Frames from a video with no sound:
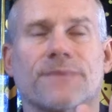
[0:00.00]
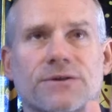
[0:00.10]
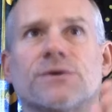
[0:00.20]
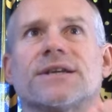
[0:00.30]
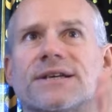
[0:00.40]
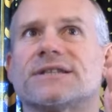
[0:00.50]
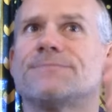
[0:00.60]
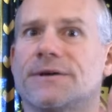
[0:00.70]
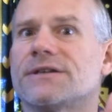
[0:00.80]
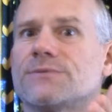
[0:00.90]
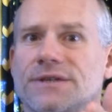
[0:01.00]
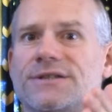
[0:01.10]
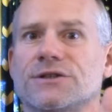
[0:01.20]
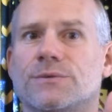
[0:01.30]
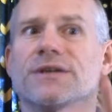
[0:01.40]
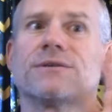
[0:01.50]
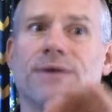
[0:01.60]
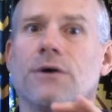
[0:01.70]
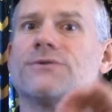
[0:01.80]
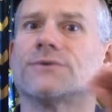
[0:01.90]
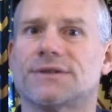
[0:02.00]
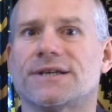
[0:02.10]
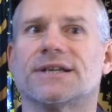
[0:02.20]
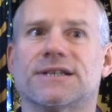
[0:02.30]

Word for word: to get experience with the situation, but also to get